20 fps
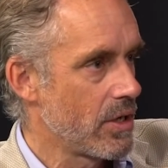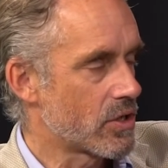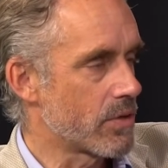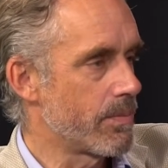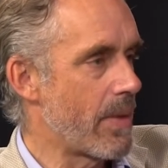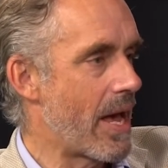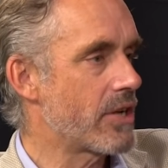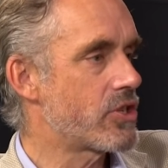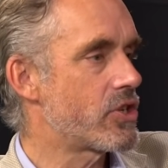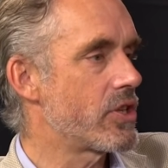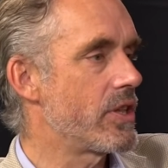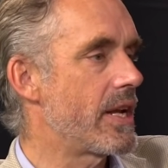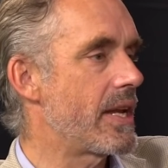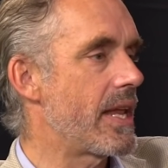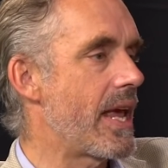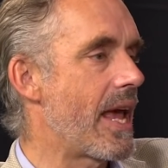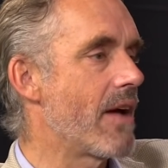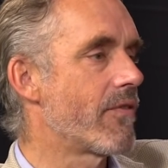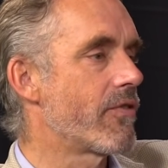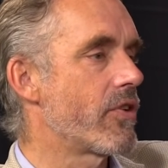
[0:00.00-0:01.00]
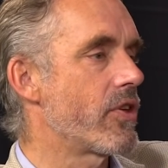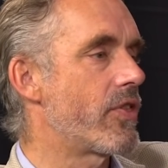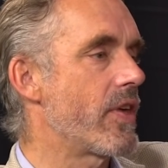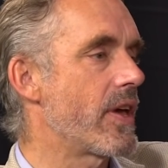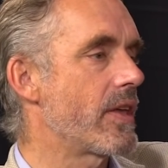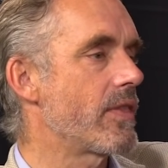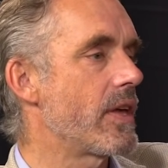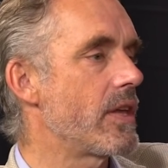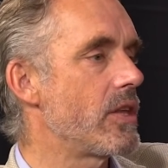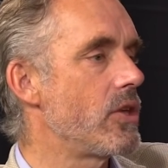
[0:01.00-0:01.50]
So imagine that
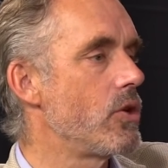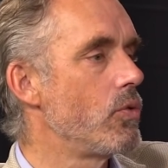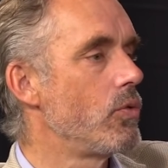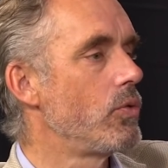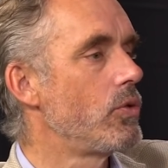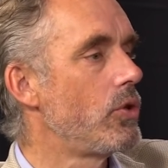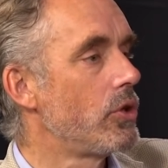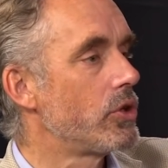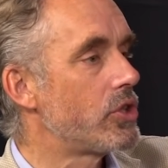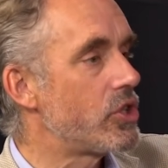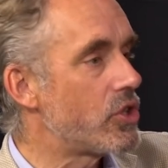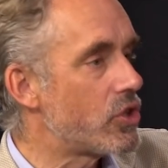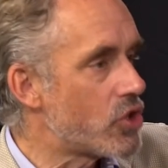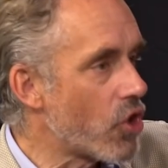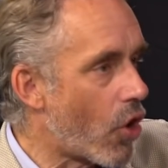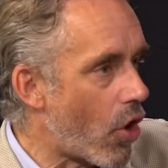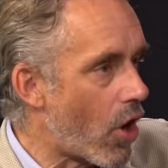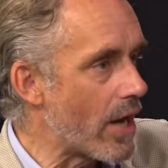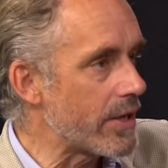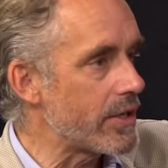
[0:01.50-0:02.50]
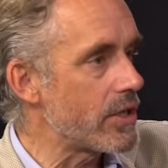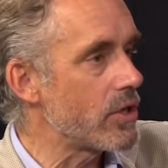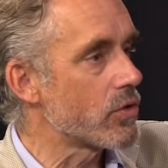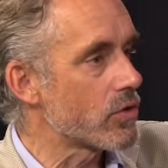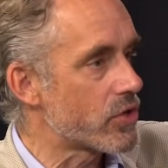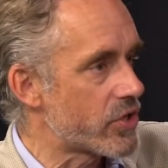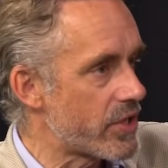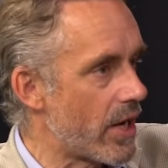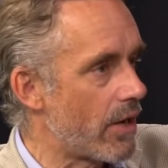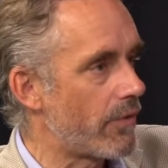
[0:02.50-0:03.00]
everything that you taught
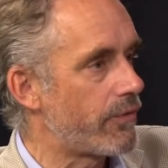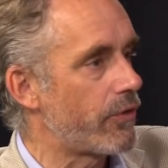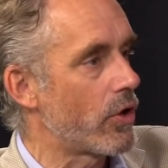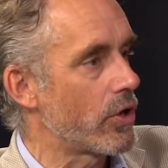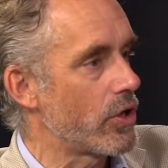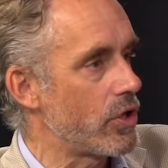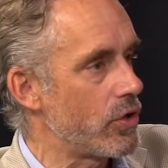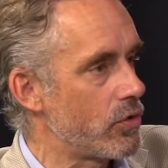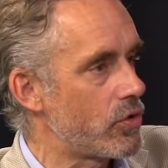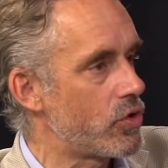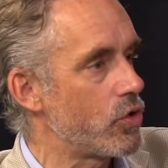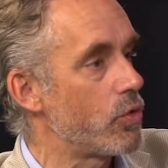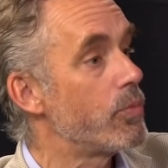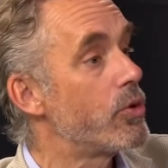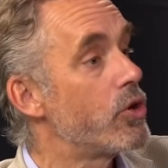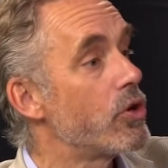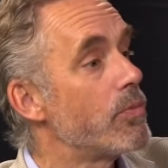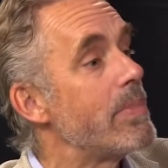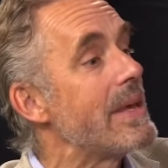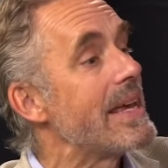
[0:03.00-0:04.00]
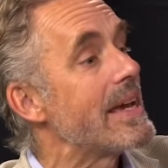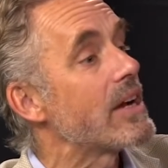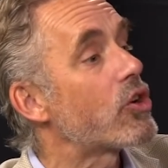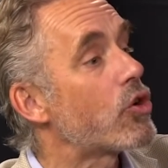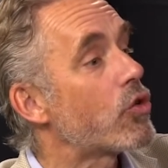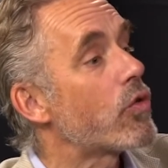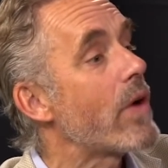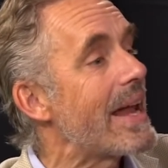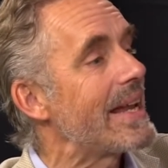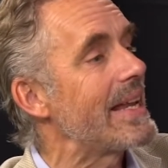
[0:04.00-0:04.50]
yourself on YouTube could be
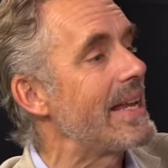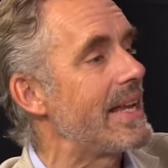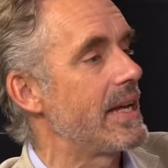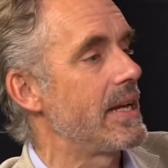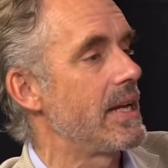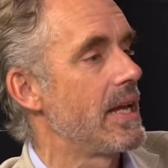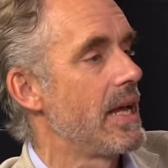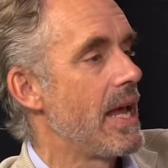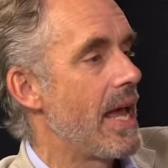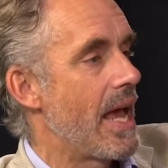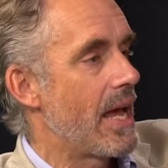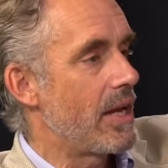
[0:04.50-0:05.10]
accredited